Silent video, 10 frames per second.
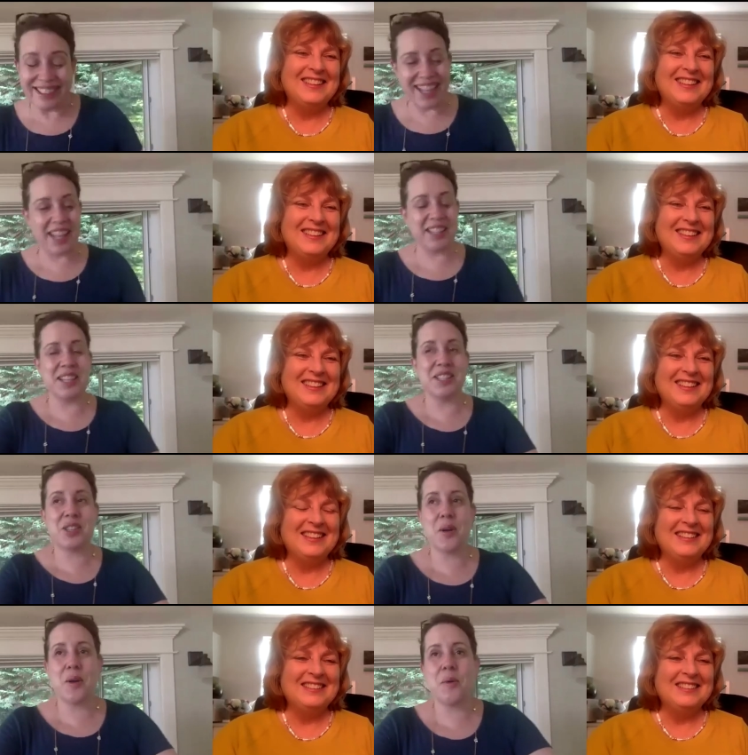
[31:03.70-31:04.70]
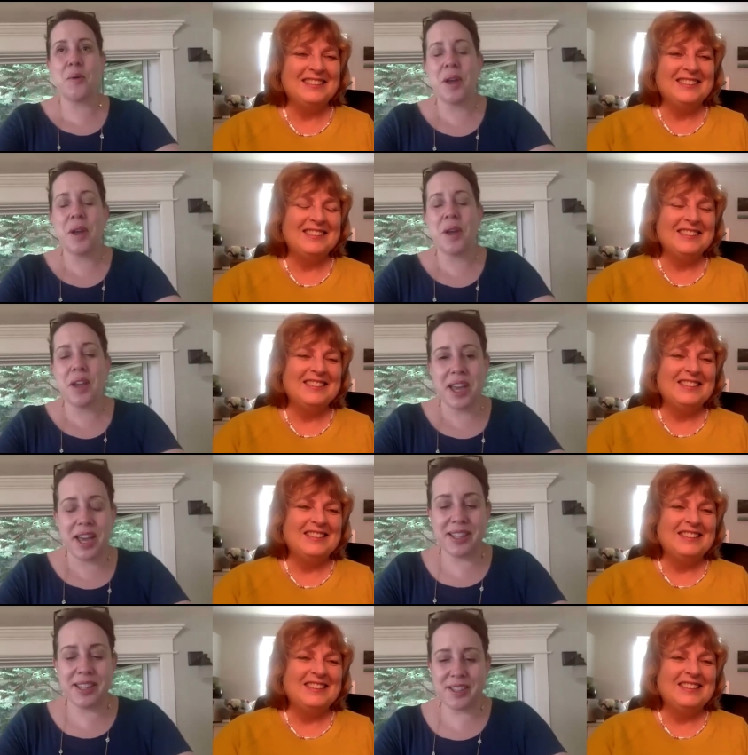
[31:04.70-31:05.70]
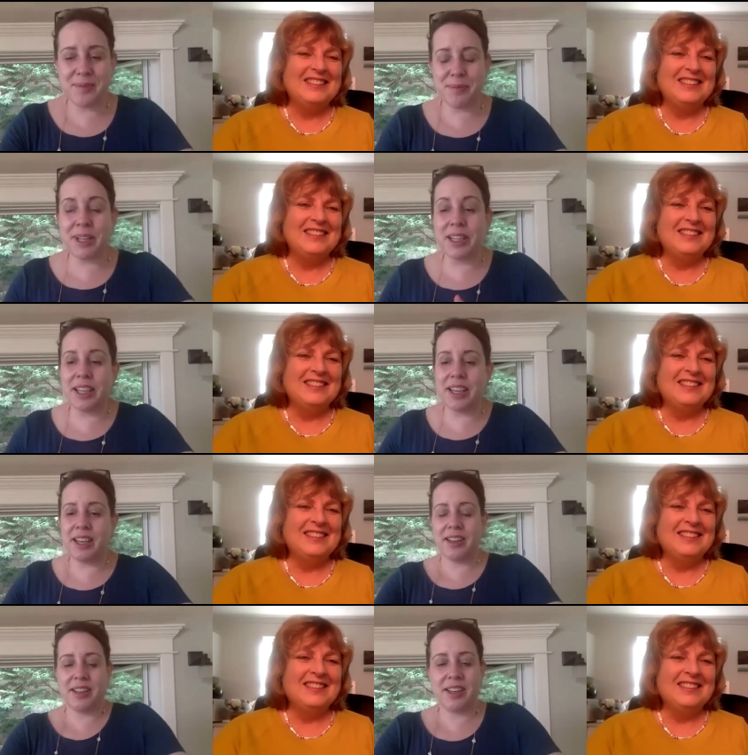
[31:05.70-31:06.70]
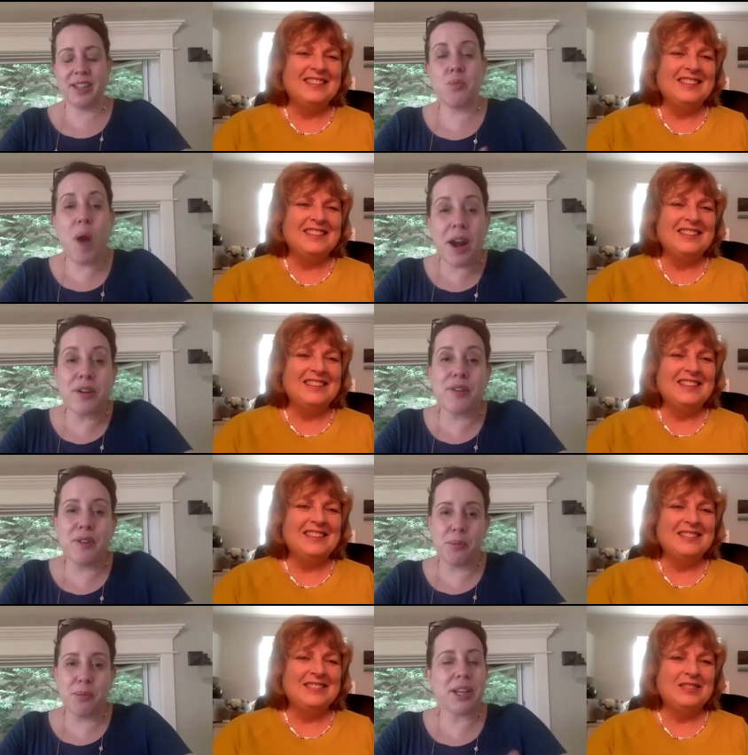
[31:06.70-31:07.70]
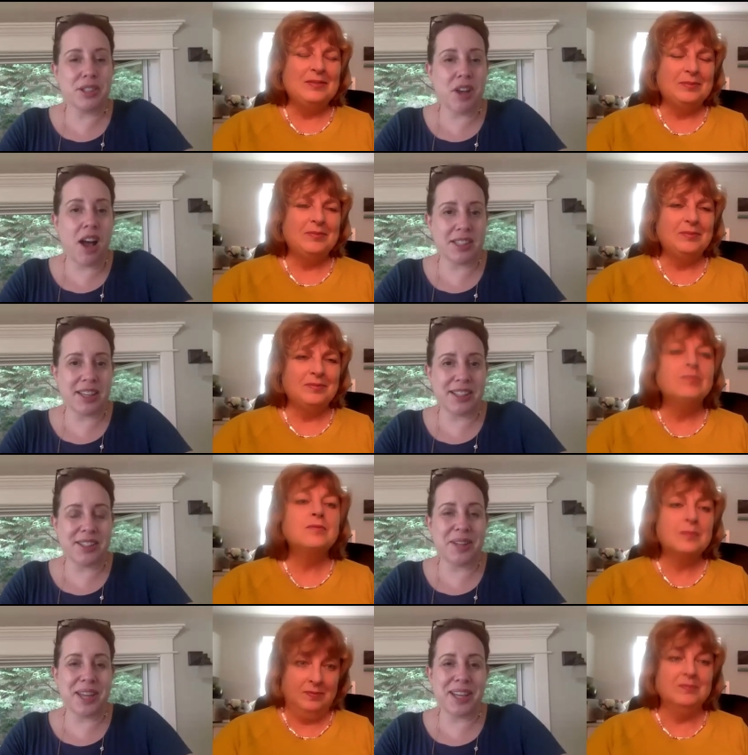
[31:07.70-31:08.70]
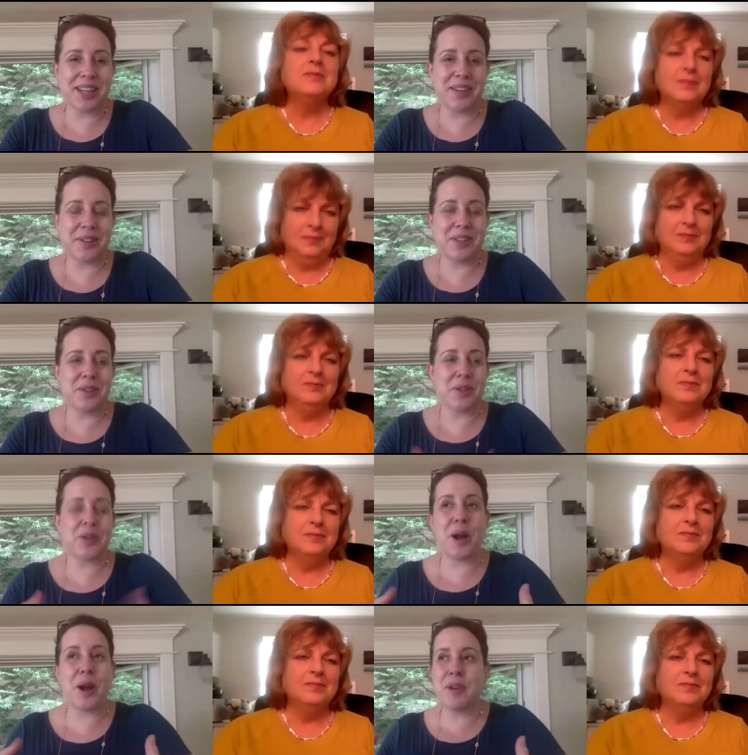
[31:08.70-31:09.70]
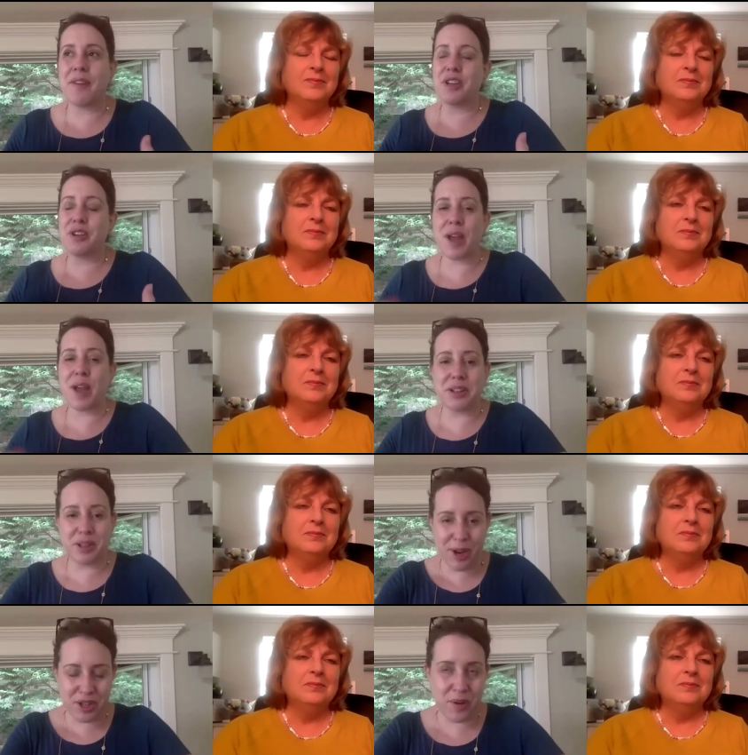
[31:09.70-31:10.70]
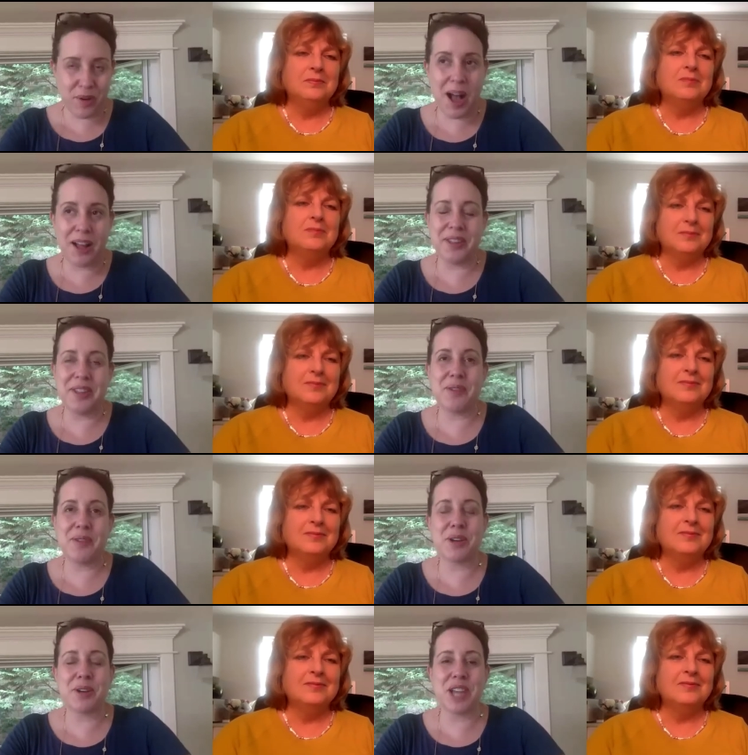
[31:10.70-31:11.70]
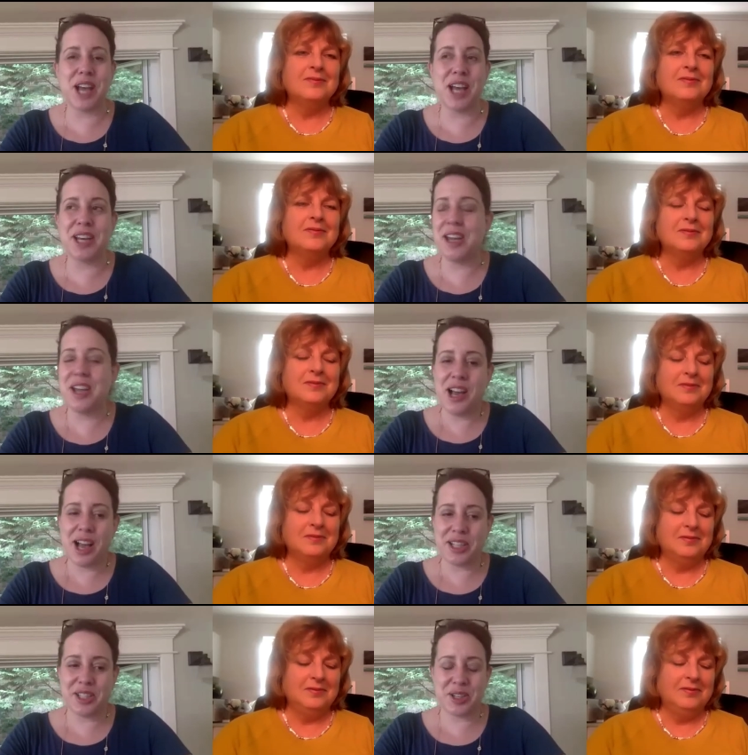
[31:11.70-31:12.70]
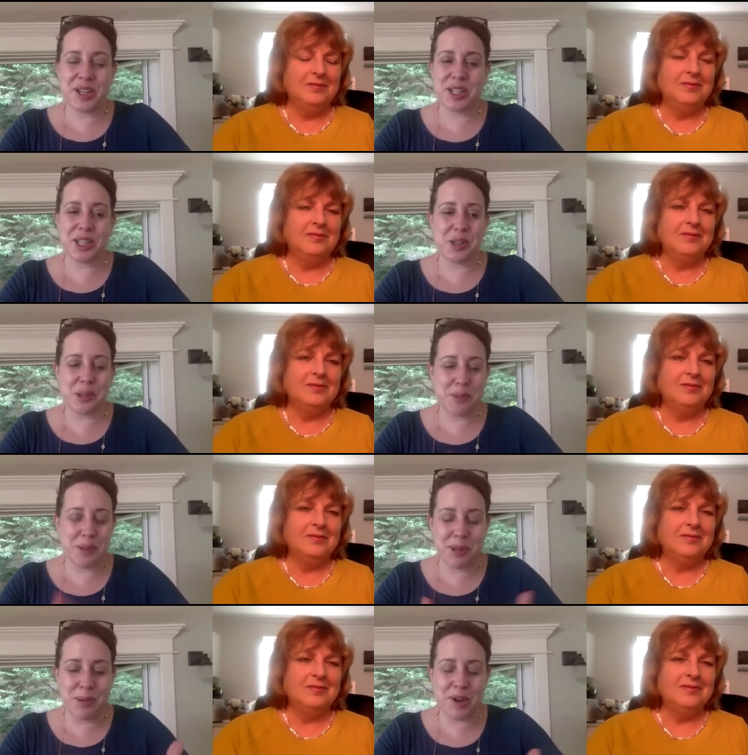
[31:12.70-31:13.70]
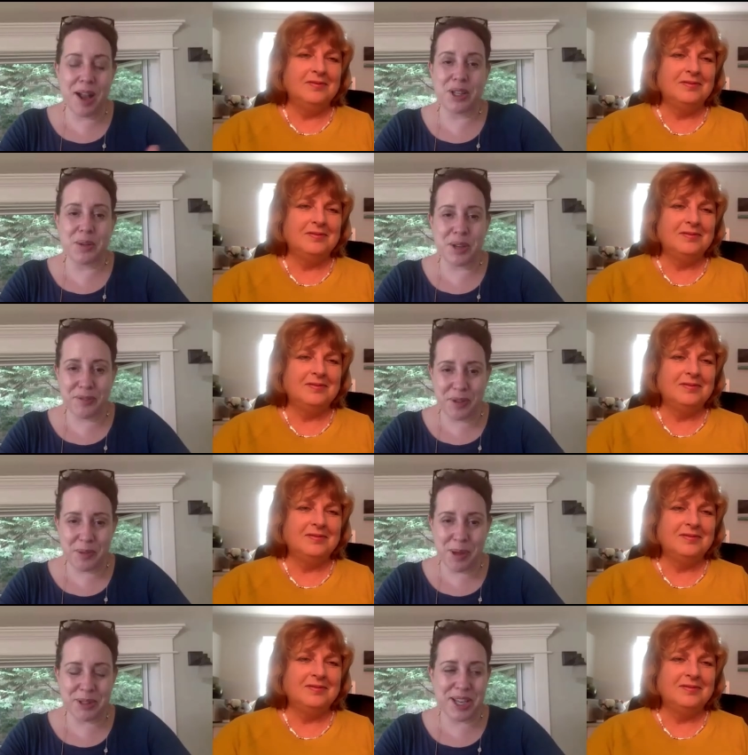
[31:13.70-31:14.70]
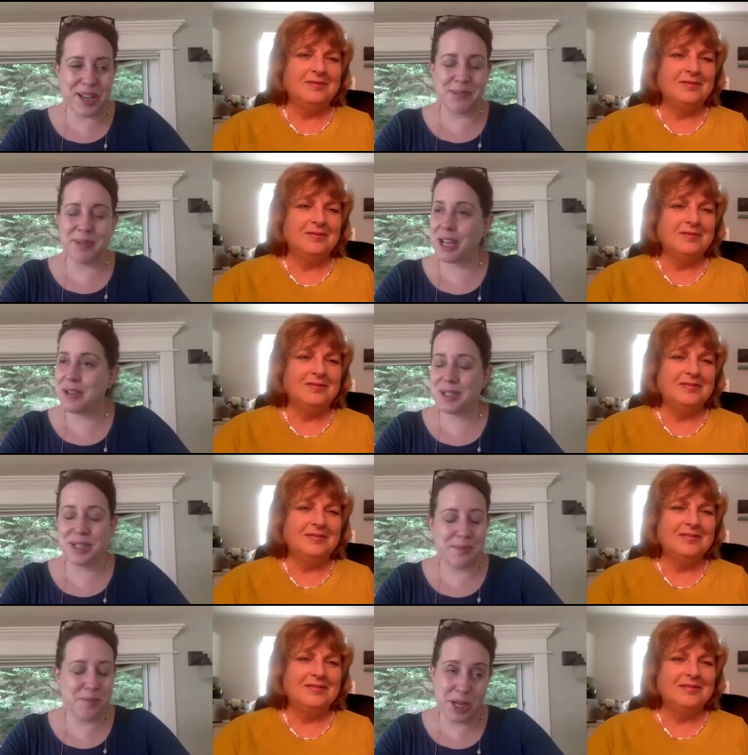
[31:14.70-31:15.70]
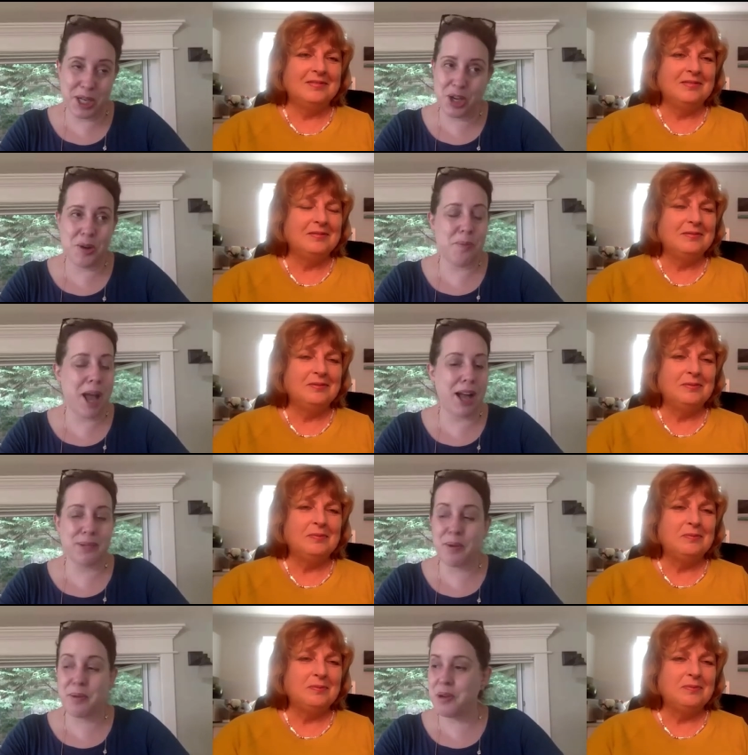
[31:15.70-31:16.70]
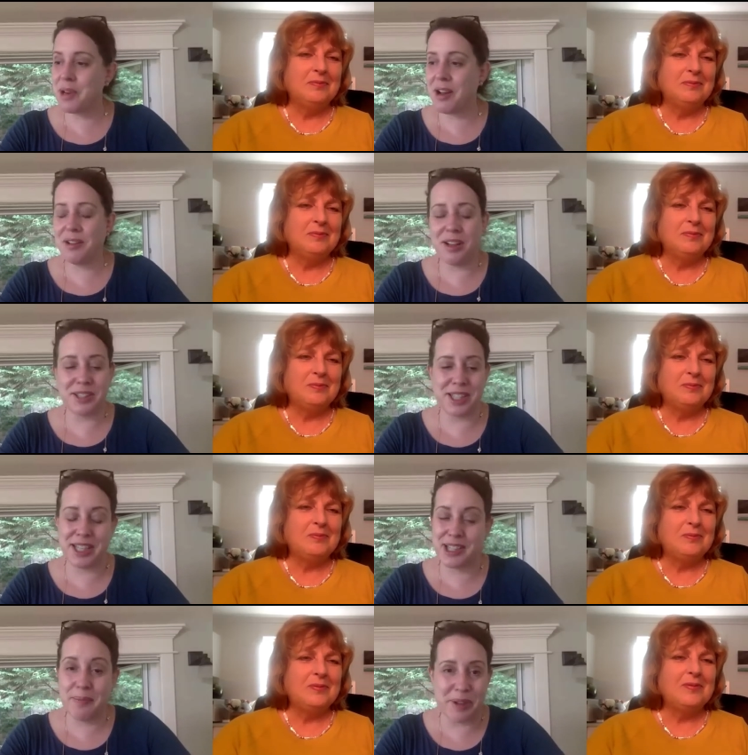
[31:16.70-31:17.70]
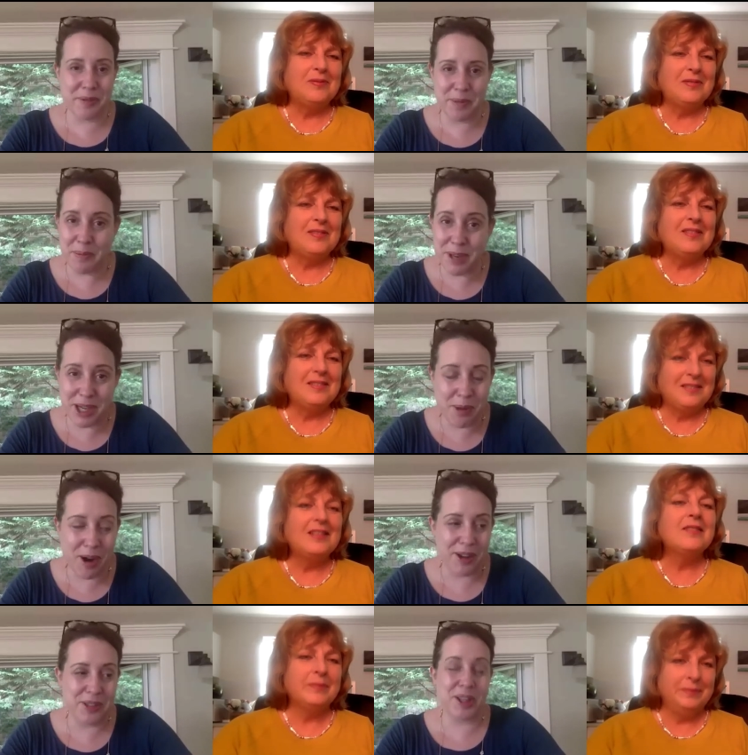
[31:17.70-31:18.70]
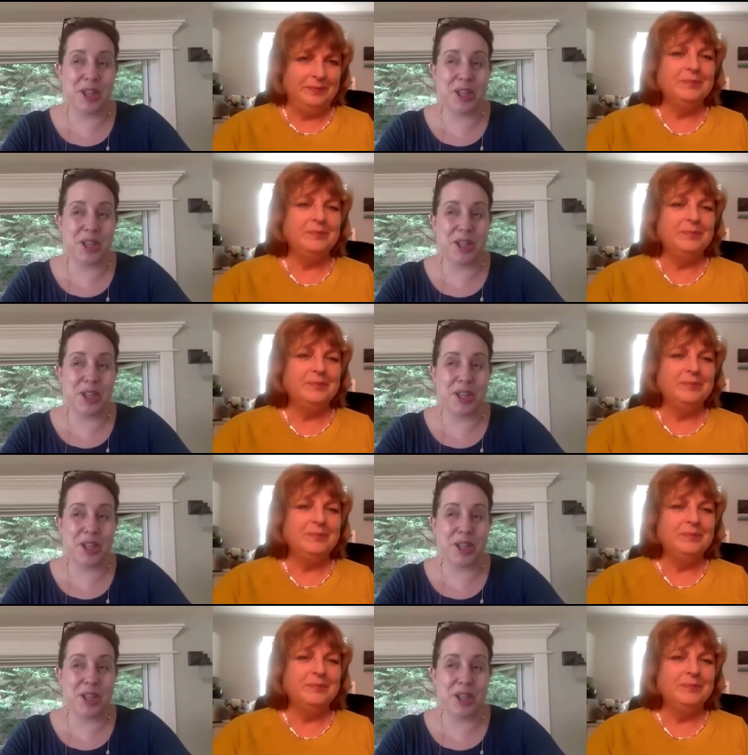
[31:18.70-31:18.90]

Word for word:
Speaker 1: And so it's really, it's wonderful, but exhausting. So like, you know, you're up, you have an adrenaline rush for a while. And then when you're done, I just turn to, you know, the people I'm traveling with from the publishing house. I'm like, I just want to go back to my room and I'll just eat something from the mini bar. And they're like,